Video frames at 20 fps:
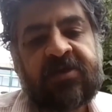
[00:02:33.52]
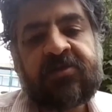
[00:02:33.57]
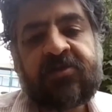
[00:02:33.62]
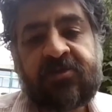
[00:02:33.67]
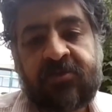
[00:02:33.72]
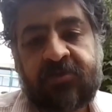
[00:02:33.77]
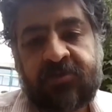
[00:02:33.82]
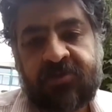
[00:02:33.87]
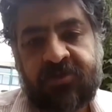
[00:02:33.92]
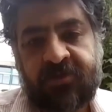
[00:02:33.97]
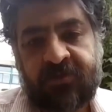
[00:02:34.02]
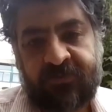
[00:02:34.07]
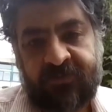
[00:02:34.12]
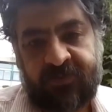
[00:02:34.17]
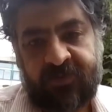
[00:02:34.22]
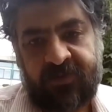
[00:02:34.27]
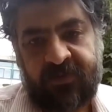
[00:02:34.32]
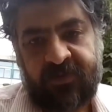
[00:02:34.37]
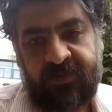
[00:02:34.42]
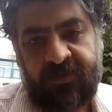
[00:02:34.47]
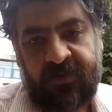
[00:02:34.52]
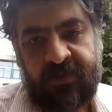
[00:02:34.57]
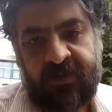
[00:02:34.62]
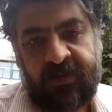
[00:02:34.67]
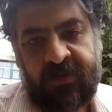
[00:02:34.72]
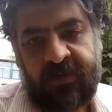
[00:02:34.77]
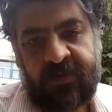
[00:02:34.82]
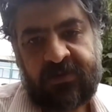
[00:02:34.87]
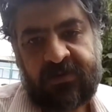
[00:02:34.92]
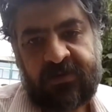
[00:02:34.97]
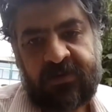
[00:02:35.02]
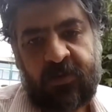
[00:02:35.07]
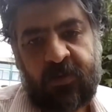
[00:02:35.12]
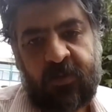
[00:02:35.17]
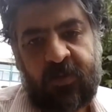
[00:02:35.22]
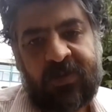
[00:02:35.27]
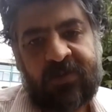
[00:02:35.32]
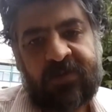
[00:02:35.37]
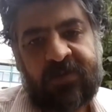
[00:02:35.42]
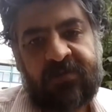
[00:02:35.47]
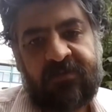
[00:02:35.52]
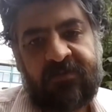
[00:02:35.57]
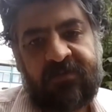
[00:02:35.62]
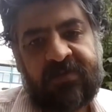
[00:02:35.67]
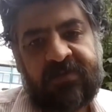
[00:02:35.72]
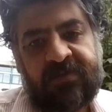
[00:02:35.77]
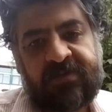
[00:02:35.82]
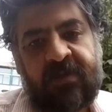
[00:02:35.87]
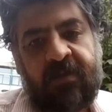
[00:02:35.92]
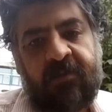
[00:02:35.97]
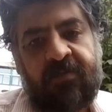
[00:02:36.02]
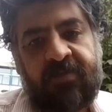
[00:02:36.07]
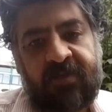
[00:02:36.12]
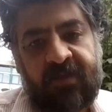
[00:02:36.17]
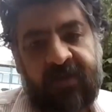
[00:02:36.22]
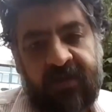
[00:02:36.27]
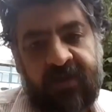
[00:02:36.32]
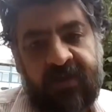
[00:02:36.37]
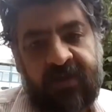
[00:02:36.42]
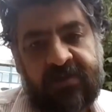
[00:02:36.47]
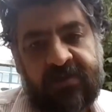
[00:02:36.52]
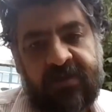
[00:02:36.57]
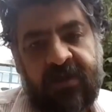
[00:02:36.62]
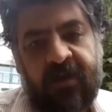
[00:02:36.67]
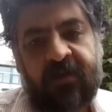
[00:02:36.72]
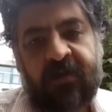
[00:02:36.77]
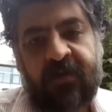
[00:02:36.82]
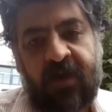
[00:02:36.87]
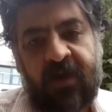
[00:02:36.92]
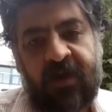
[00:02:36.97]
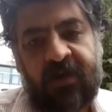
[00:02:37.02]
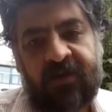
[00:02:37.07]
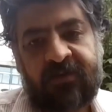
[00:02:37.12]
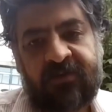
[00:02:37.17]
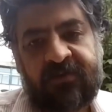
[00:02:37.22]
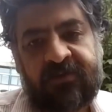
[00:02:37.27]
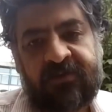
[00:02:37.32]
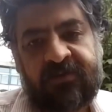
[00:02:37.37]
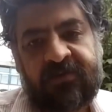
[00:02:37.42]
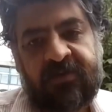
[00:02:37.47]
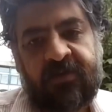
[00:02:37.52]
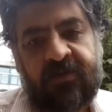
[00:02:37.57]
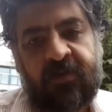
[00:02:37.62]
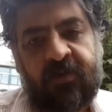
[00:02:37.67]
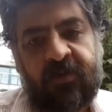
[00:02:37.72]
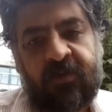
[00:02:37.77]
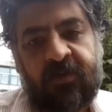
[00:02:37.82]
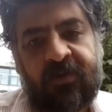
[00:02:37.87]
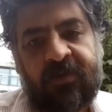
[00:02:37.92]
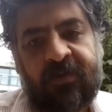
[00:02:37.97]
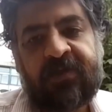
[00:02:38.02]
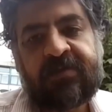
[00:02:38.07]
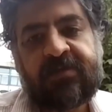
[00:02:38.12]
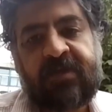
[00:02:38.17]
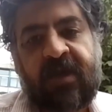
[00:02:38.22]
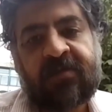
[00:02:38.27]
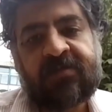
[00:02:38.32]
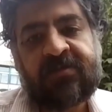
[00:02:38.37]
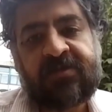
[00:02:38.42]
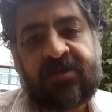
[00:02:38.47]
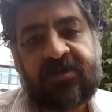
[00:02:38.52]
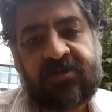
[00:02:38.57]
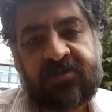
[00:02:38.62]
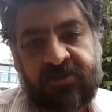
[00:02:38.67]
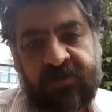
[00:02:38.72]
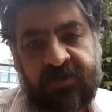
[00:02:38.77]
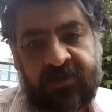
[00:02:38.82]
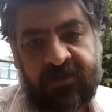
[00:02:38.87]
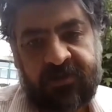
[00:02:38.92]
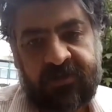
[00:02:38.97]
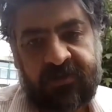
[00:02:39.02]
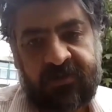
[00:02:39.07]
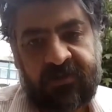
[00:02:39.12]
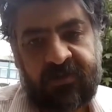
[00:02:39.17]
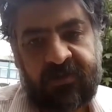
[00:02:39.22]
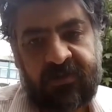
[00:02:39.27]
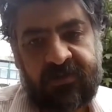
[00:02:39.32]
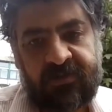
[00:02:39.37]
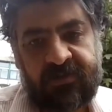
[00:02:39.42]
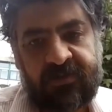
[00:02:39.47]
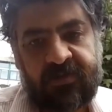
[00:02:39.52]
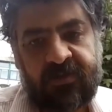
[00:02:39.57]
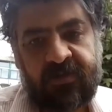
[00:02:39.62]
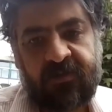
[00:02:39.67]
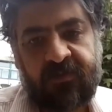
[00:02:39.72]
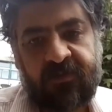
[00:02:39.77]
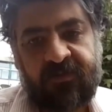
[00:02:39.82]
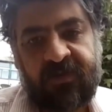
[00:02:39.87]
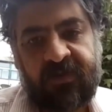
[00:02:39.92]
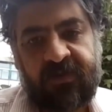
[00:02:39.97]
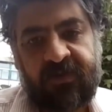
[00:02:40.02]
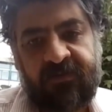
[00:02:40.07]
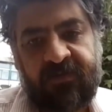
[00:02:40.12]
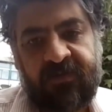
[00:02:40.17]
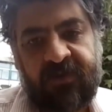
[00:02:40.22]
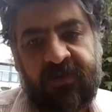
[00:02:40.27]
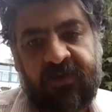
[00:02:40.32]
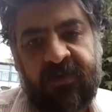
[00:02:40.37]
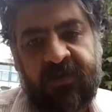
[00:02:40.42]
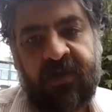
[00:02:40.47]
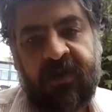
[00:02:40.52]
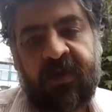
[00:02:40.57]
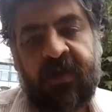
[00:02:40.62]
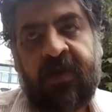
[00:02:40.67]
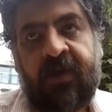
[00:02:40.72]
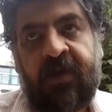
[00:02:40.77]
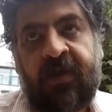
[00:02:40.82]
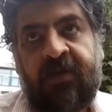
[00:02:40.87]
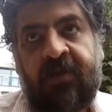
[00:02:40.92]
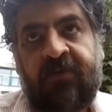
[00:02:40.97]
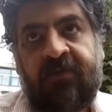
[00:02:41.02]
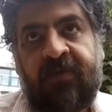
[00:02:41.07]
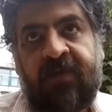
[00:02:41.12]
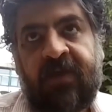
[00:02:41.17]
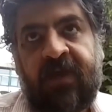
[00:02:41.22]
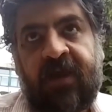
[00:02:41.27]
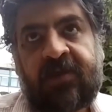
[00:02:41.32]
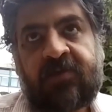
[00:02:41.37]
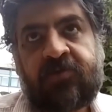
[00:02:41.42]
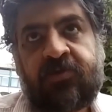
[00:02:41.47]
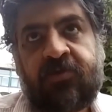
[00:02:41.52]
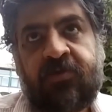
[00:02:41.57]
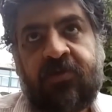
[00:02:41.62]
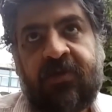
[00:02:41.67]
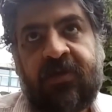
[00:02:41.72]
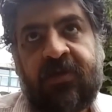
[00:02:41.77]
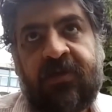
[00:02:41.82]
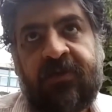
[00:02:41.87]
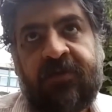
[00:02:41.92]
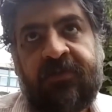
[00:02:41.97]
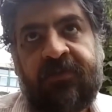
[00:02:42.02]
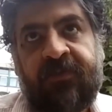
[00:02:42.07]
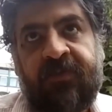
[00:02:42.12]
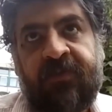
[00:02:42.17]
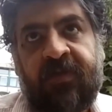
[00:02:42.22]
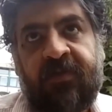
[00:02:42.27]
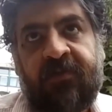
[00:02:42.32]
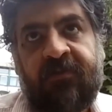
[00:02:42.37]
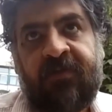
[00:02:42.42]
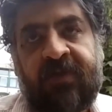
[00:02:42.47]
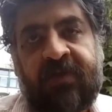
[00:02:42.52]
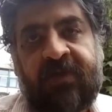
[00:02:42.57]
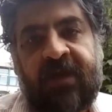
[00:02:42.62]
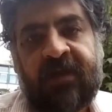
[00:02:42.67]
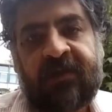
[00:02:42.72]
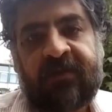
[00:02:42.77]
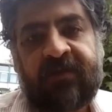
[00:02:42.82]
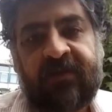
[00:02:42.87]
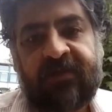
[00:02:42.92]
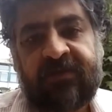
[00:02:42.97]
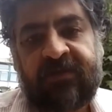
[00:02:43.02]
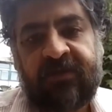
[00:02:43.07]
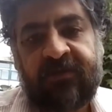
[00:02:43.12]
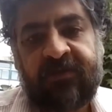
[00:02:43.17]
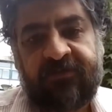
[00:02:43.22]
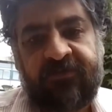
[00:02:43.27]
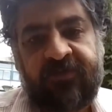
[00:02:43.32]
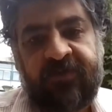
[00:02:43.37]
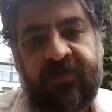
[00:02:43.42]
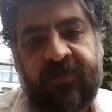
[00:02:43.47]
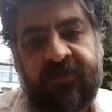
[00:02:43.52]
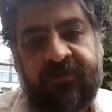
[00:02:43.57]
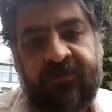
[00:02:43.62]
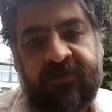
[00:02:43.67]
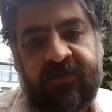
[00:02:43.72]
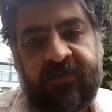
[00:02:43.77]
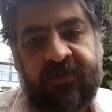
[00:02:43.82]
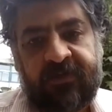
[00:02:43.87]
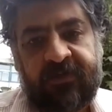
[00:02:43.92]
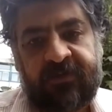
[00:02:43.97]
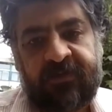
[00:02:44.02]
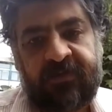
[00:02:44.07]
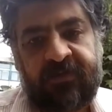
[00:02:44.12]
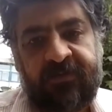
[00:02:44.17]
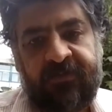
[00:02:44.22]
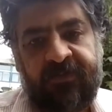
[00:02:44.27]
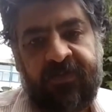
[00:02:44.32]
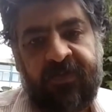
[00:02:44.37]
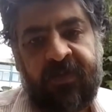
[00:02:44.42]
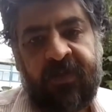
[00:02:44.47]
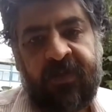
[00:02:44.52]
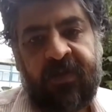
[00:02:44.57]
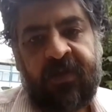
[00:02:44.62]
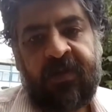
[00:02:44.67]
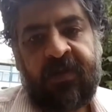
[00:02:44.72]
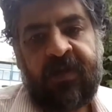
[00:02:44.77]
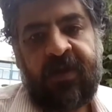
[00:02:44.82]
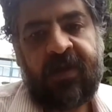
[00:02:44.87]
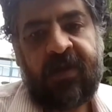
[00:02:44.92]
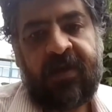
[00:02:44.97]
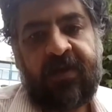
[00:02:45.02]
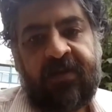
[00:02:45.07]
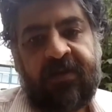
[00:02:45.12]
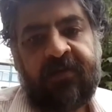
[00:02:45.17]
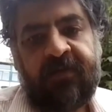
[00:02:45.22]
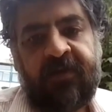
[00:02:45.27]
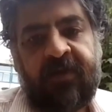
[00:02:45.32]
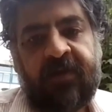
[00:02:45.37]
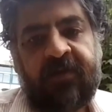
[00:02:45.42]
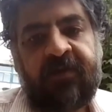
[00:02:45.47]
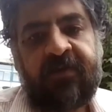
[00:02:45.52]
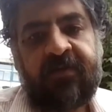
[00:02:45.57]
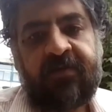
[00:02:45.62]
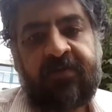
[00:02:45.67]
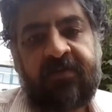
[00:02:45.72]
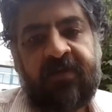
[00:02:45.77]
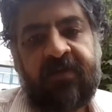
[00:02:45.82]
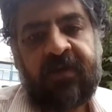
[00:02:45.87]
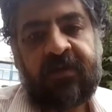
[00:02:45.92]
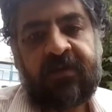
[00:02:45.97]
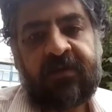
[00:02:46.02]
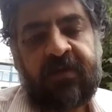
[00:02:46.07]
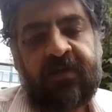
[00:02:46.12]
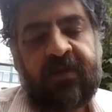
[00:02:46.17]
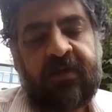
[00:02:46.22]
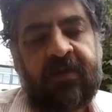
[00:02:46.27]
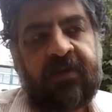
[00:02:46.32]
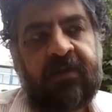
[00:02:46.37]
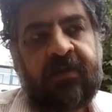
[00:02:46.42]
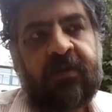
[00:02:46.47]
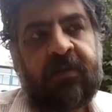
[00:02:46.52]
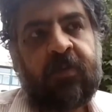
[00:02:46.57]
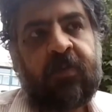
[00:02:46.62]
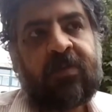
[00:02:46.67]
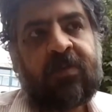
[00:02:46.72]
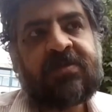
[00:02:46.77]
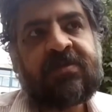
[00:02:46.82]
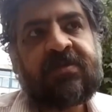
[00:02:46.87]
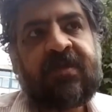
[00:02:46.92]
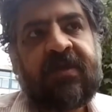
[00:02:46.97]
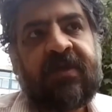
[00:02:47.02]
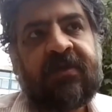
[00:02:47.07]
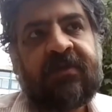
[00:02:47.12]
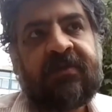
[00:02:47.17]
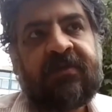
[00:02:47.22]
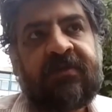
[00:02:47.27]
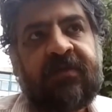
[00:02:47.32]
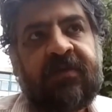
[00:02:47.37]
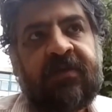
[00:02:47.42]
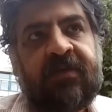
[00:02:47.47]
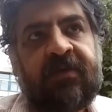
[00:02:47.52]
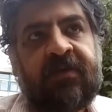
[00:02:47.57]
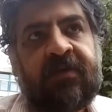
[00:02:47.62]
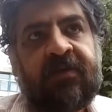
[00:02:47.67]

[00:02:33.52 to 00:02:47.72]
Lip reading: censorship. So when something is uncut, so it is uncensored. So we actually we can't interfere with it. And the other thing was that